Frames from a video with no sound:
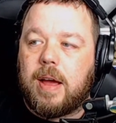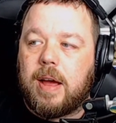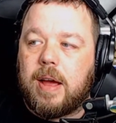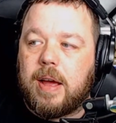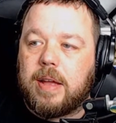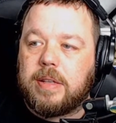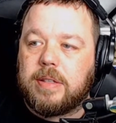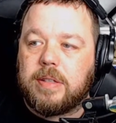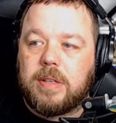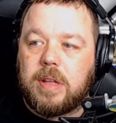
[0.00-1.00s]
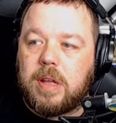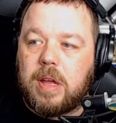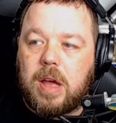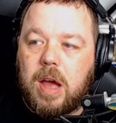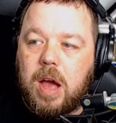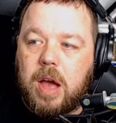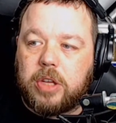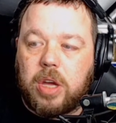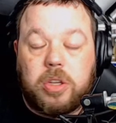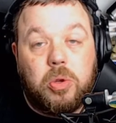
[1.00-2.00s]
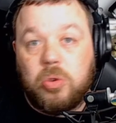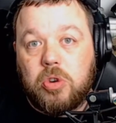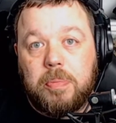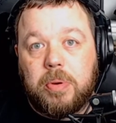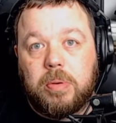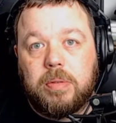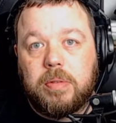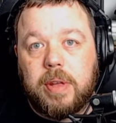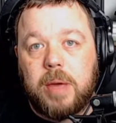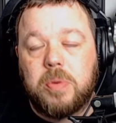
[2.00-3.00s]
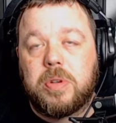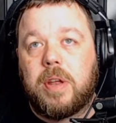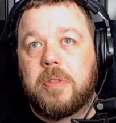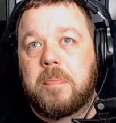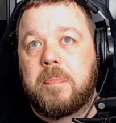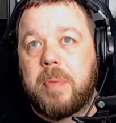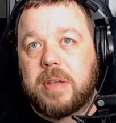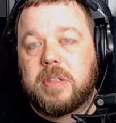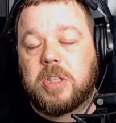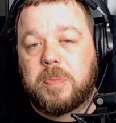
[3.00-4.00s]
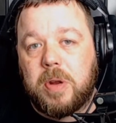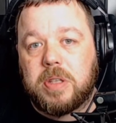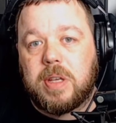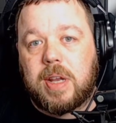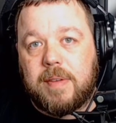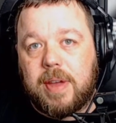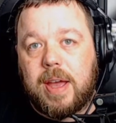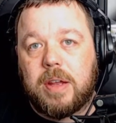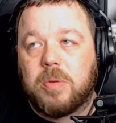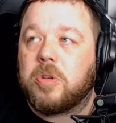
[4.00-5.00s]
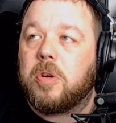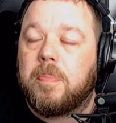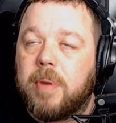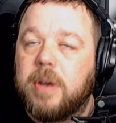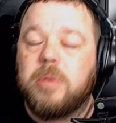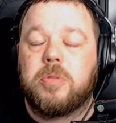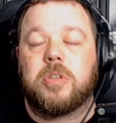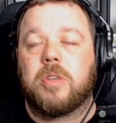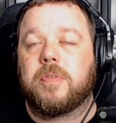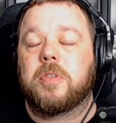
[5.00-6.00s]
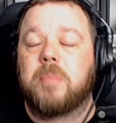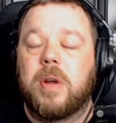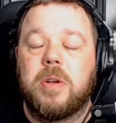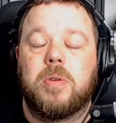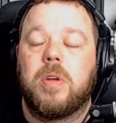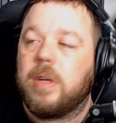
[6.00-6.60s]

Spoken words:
And I couldn't grumble. It was like the best experience I'd ever had. I was on a brand new service, brand new.